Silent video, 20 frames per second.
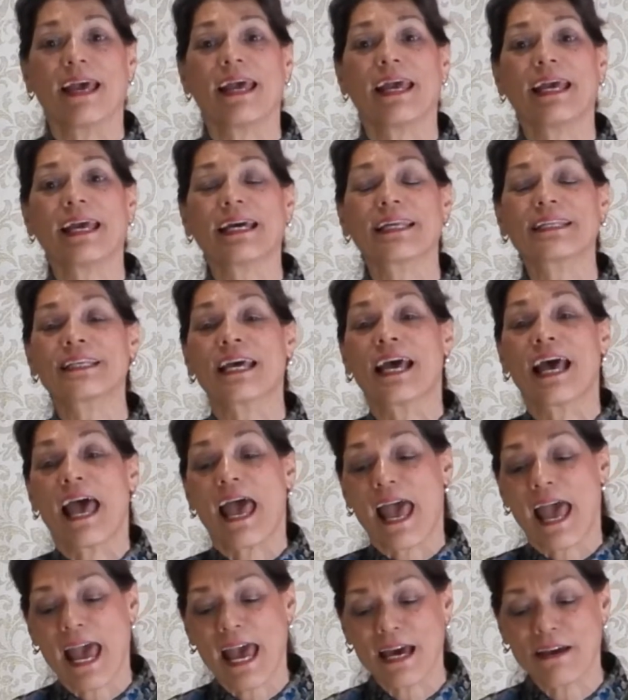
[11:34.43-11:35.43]
And
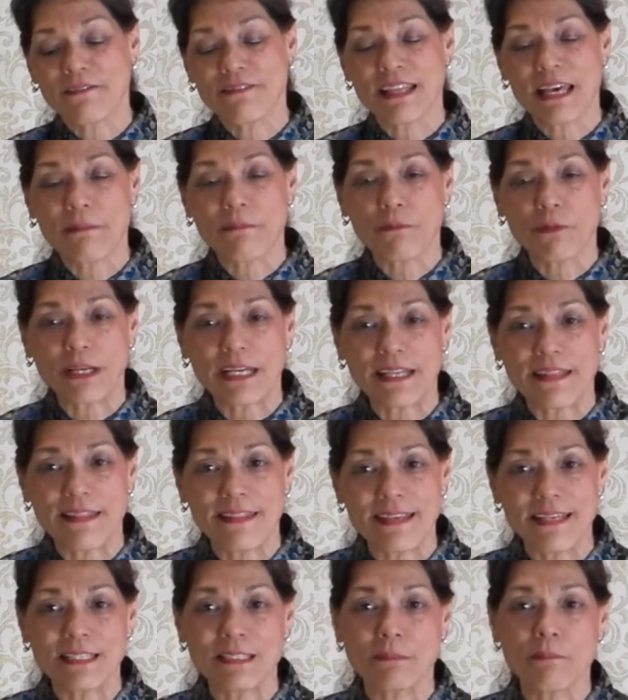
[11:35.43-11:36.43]
have them read
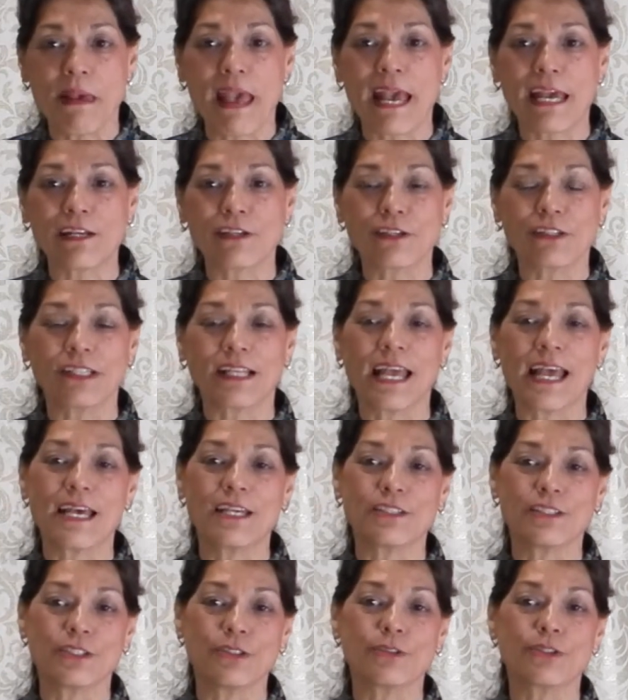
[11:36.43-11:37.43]
this manual
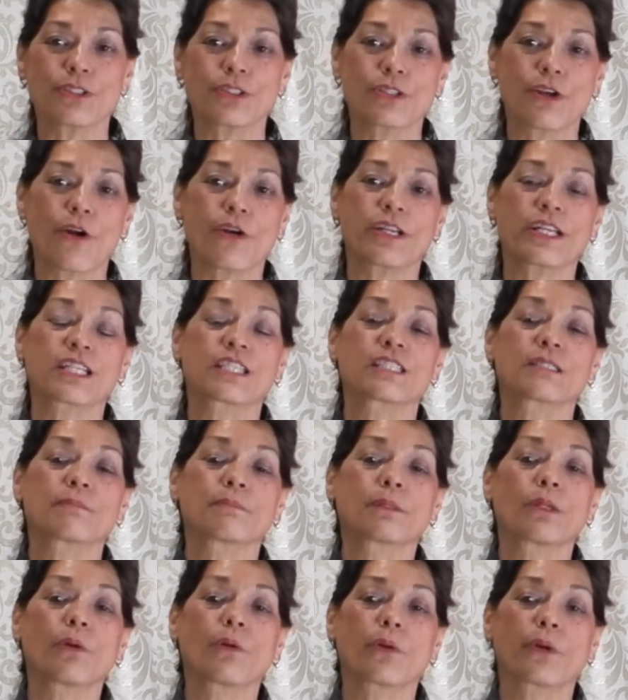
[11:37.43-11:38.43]
as you start
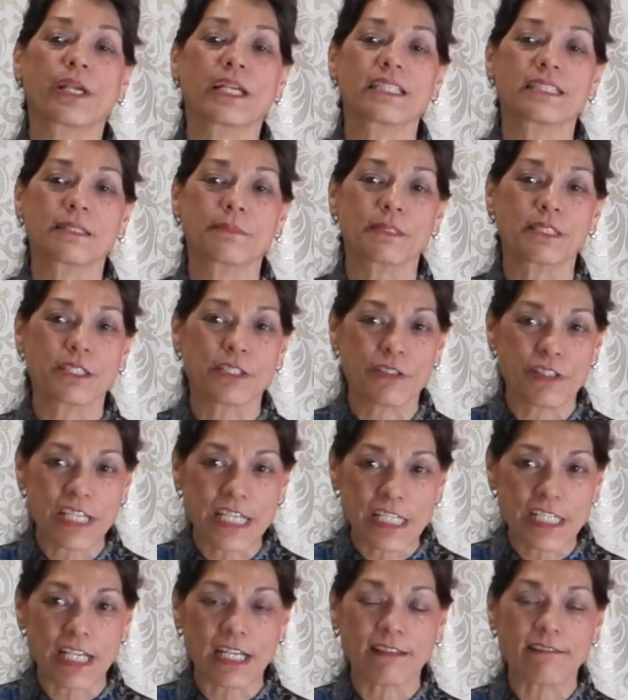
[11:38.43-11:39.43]
exploring some
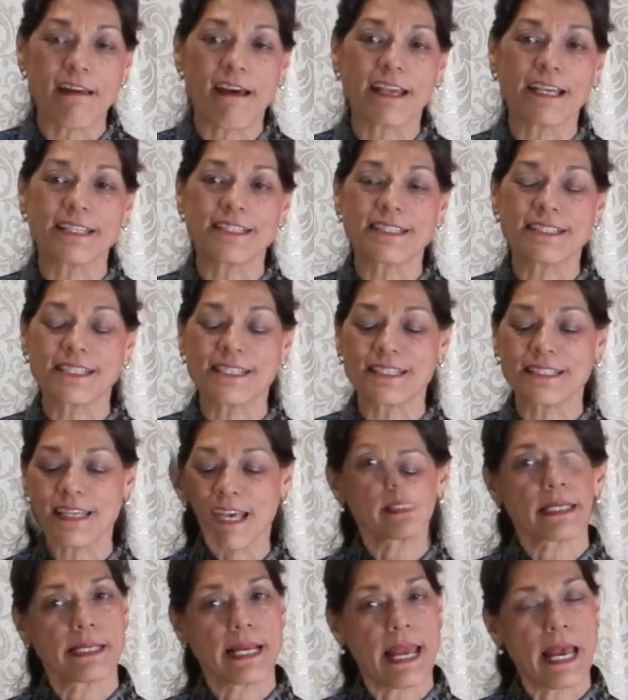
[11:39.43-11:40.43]
strategic alliances.
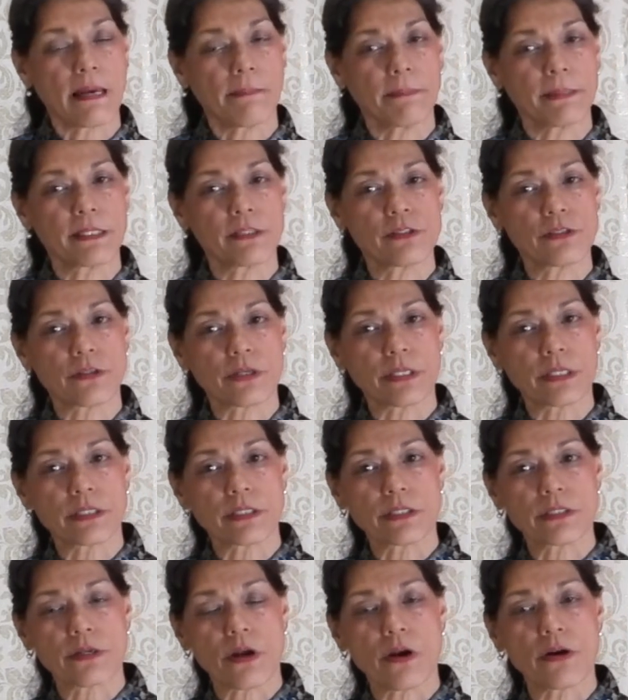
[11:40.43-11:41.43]
What's going to happen is you're going to
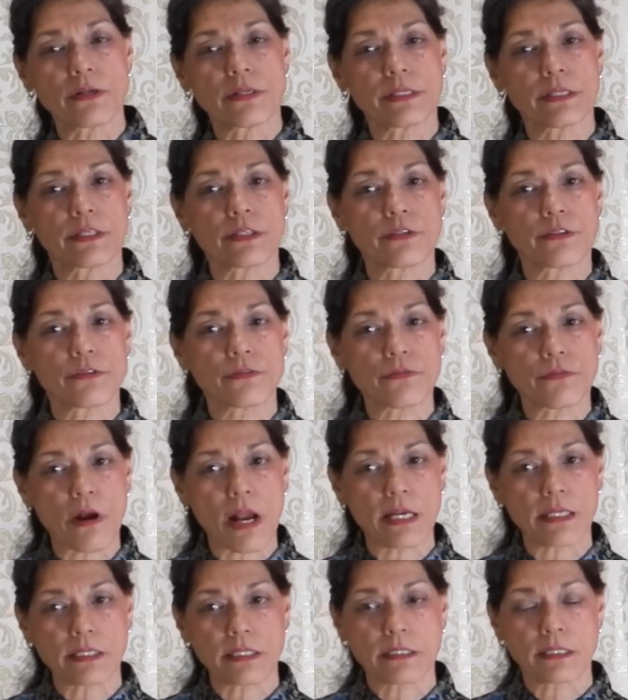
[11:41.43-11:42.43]
start to
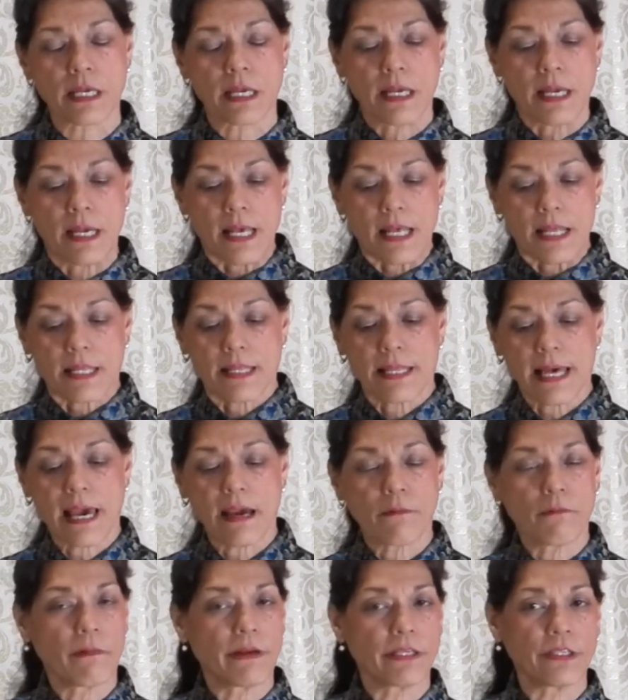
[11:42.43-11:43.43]
trust
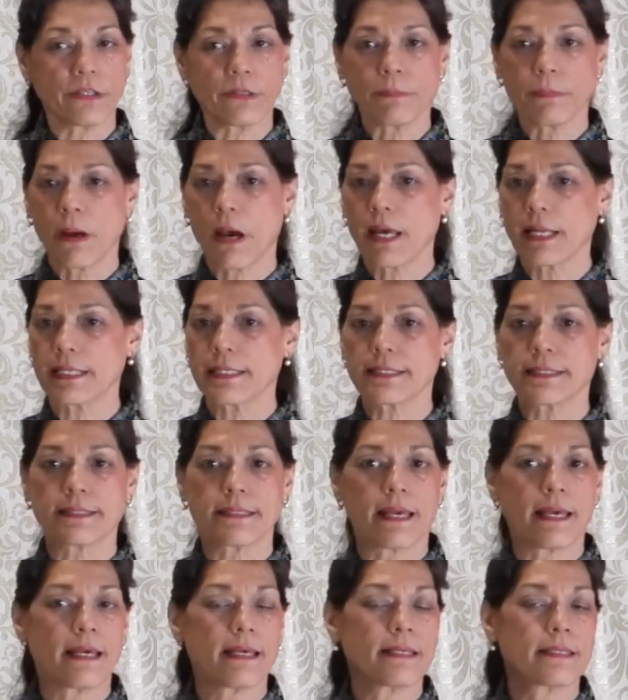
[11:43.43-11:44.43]
that when your body
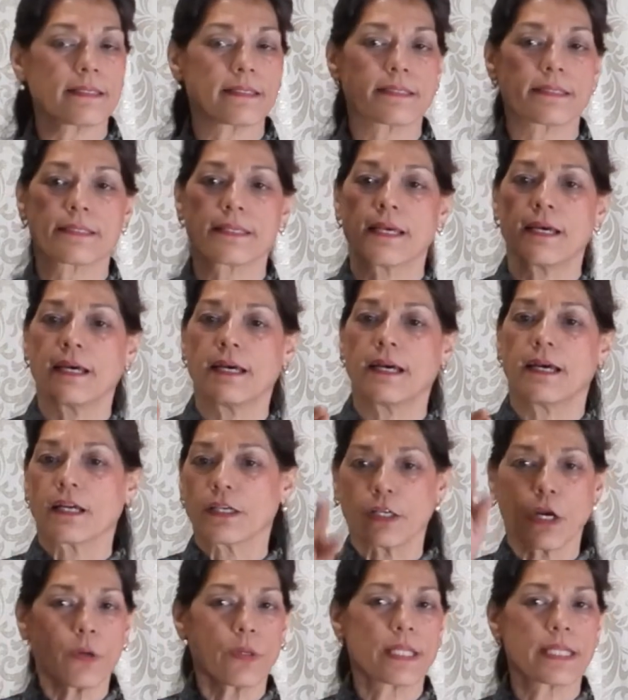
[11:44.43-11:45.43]
says,
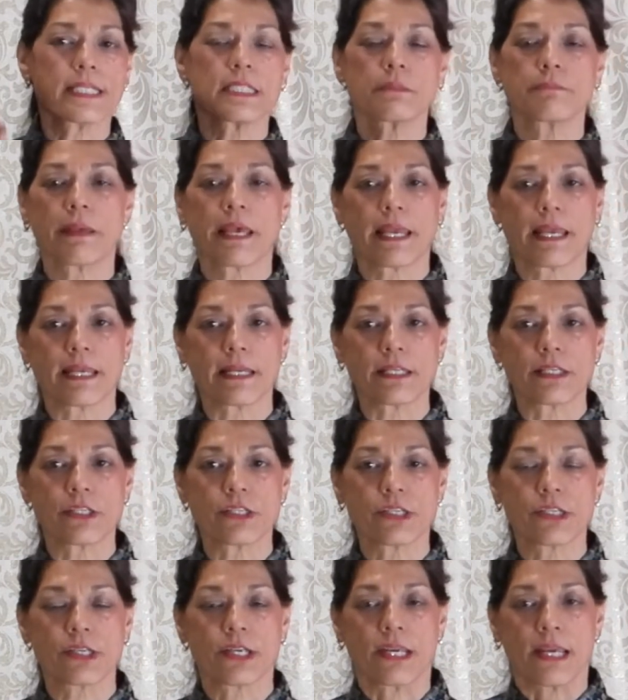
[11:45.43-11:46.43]
go to this
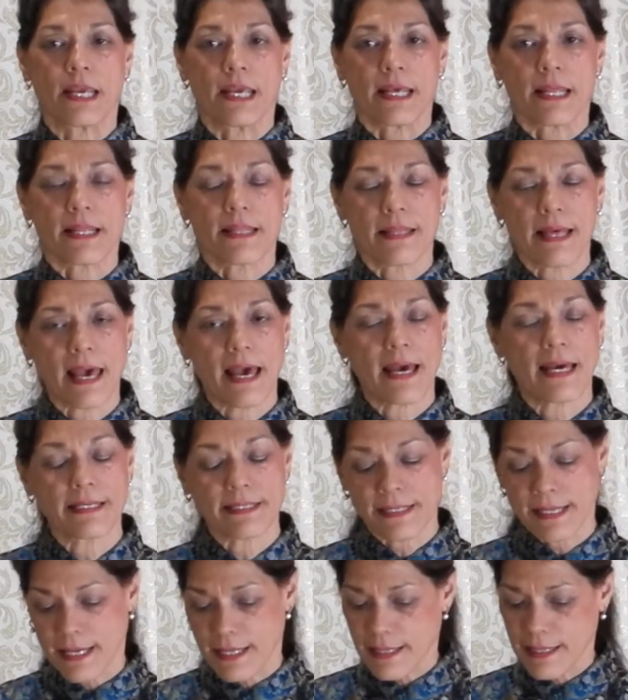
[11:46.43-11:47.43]
page,
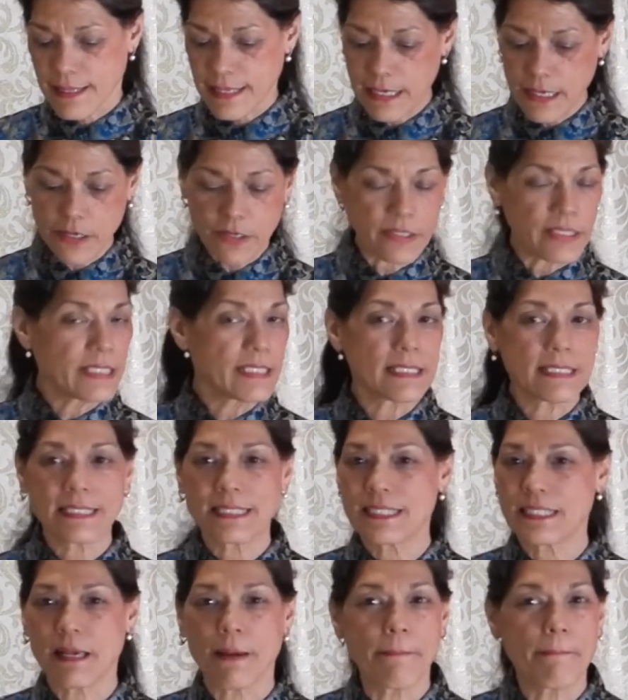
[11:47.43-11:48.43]
that there is
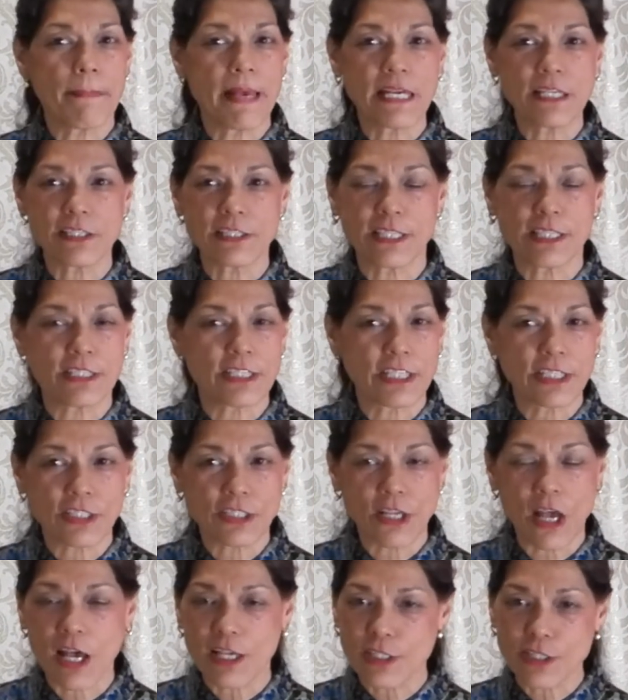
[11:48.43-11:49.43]
some message it
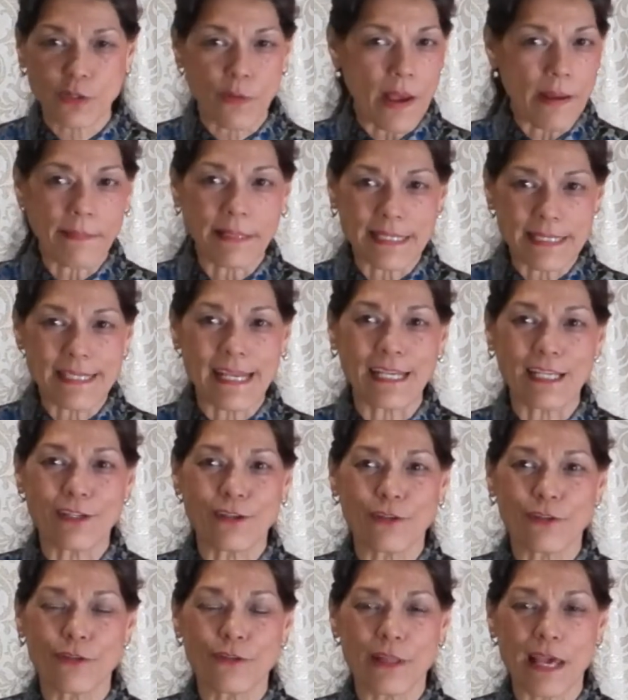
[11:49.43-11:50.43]
saw. So I'm going to take
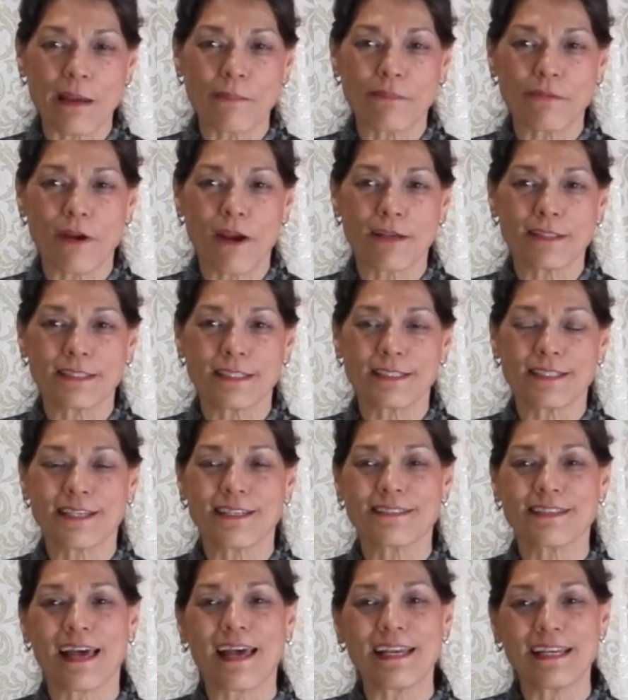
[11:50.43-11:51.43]
you through that process,
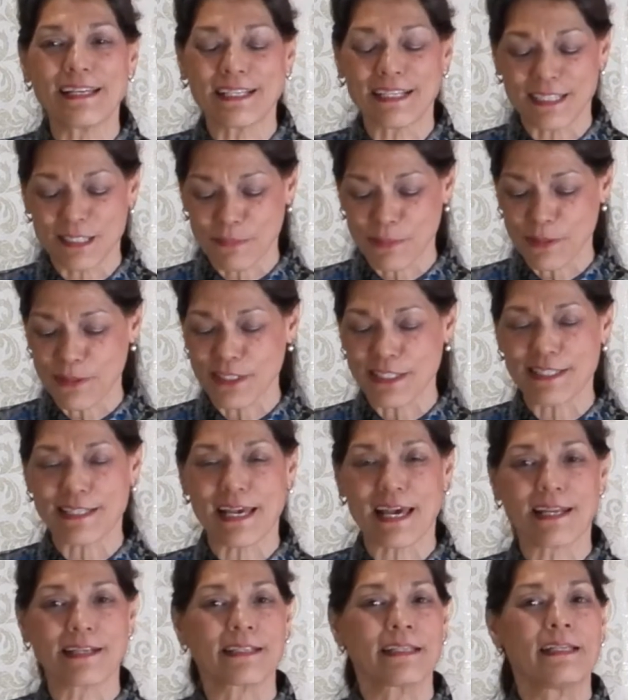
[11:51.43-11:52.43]
because I experienced
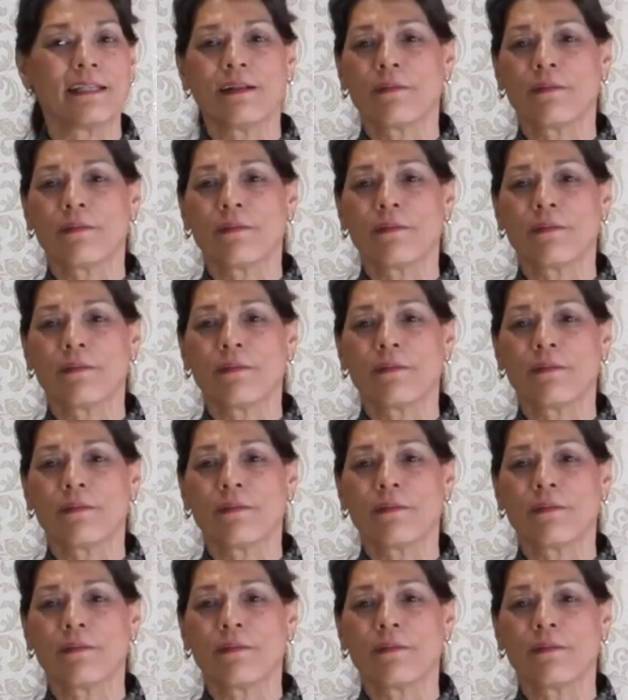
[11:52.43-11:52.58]
that